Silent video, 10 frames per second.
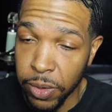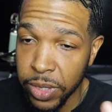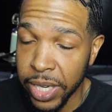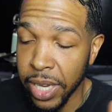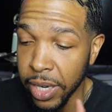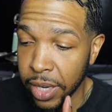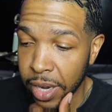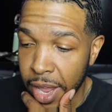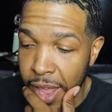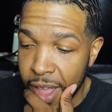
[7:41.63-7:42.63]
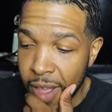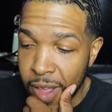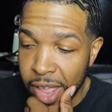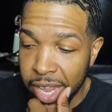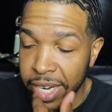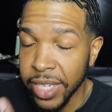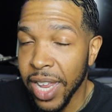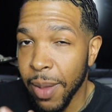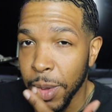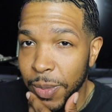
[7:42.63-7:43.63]
set in. And this
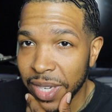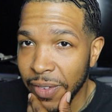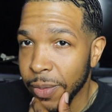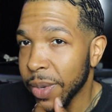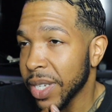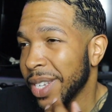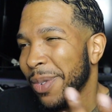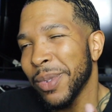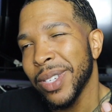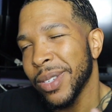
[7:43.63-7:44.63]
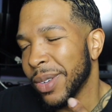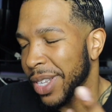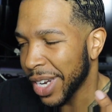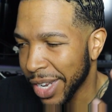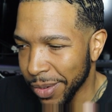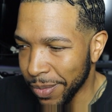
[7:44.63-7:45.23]
time I'm 7 months in, which is only like